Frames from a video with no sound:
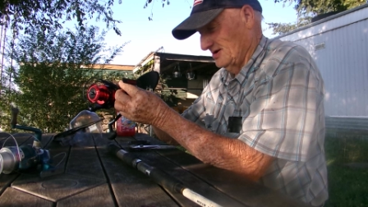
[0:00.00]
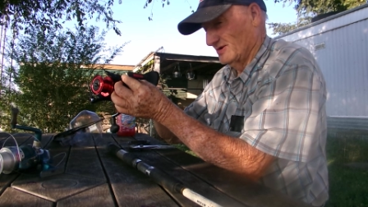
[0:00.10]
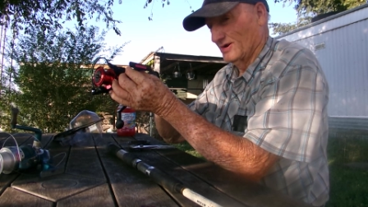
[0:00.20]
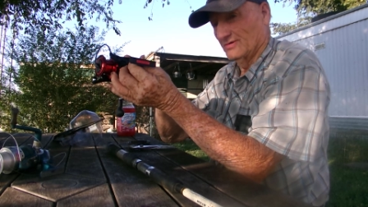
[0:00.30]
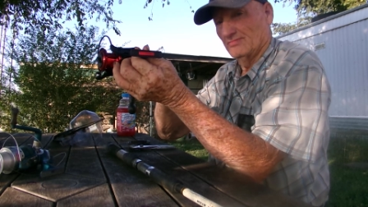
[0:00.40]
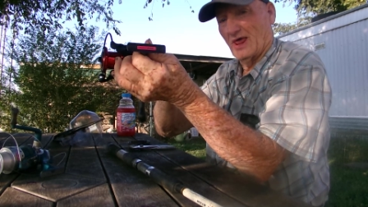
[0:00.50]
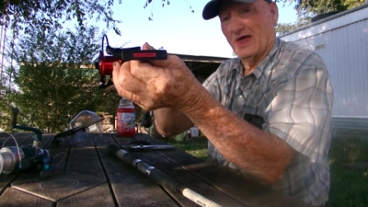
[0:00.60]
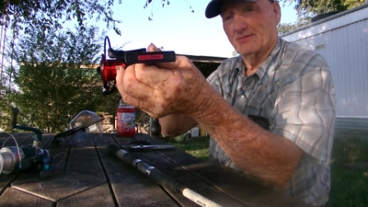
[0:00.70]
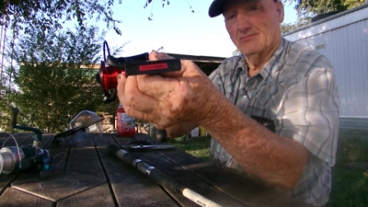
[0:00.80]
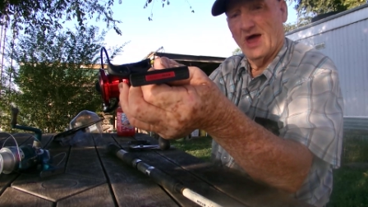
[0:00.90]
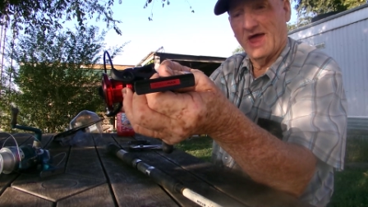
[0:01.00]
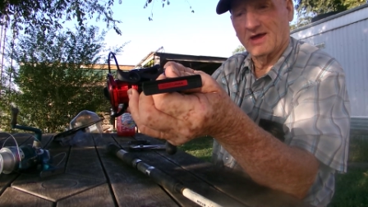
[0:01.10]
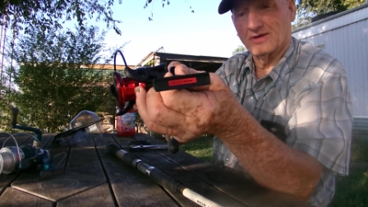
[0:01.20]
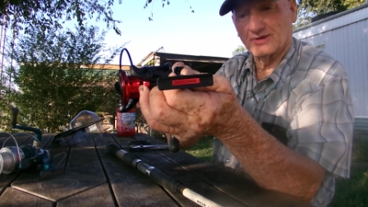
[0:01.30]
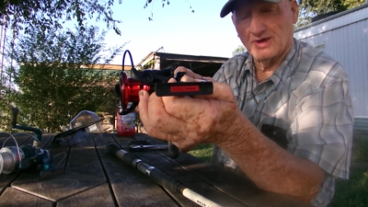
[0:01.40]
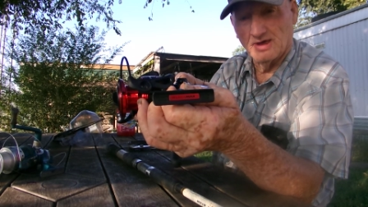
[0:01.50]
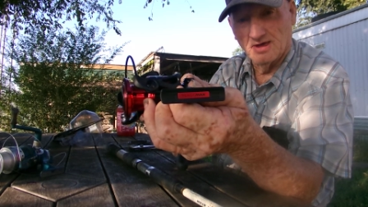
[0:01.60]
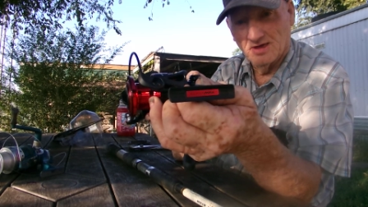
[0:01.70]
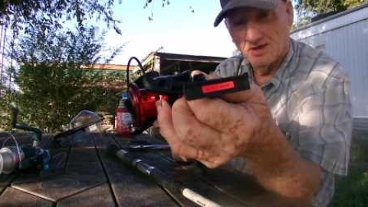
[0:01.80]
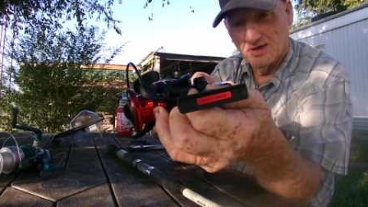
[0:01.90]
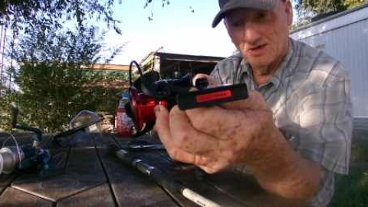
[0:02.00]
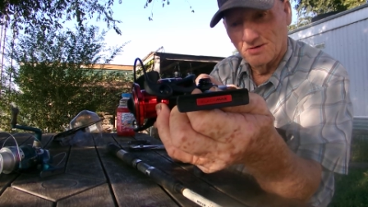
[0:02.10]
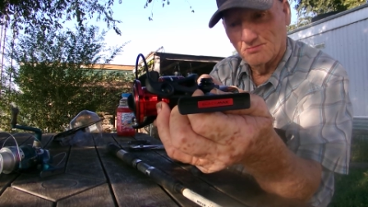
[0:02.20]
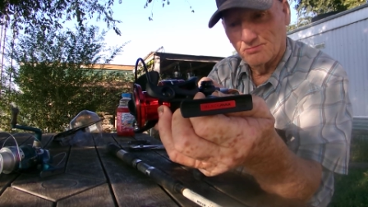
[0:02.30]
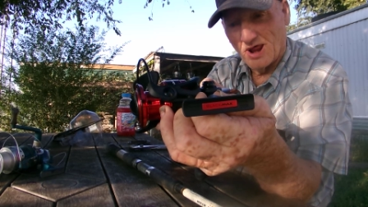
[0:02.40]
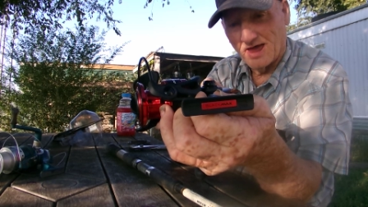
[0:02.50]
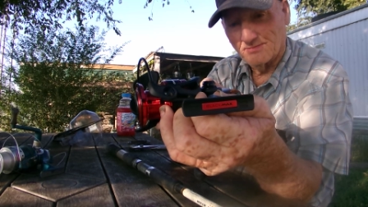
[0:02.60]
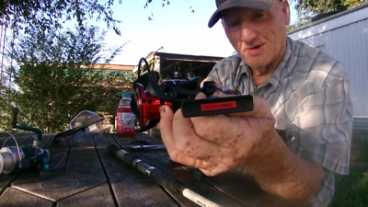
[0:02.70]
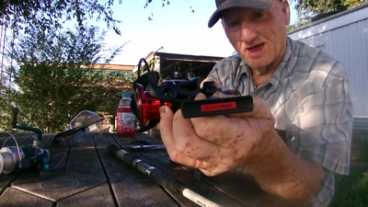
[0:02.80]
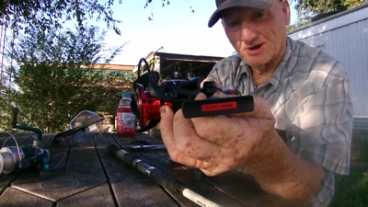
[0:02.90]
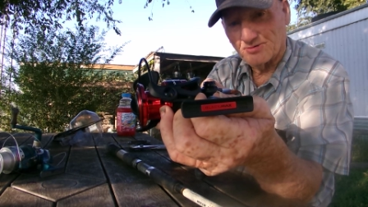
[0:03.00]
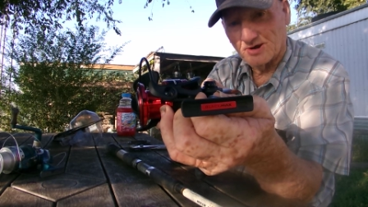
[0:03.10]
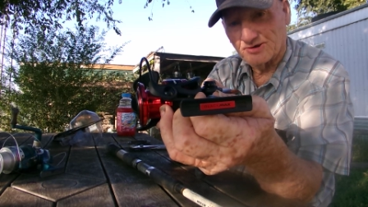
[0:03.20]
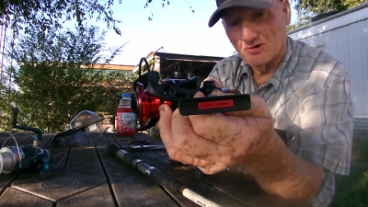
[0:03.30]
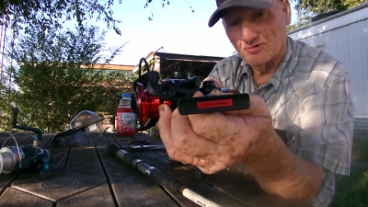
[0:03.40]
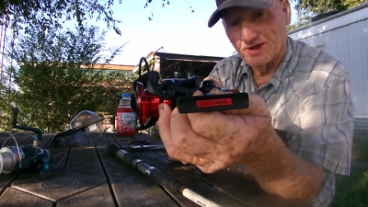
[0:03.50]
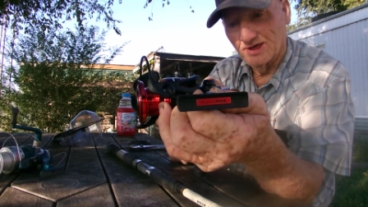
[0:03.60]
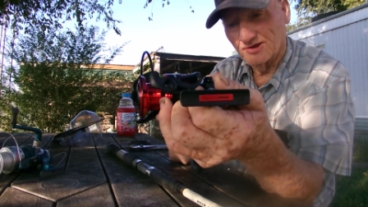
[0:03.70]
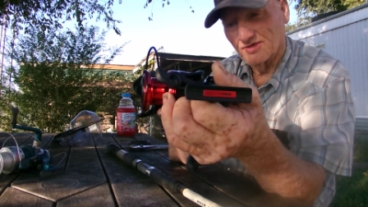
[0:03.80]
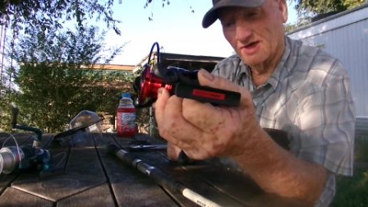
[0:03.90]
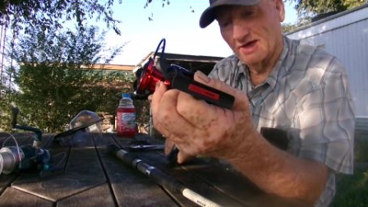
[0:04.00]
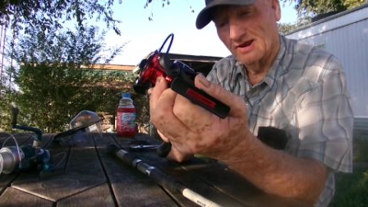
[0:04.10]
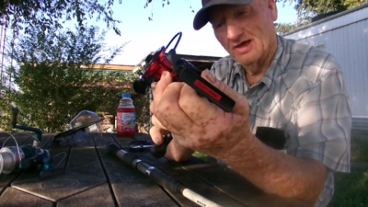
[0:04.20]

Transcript: This is Black Max. Black Max right there on the end of that.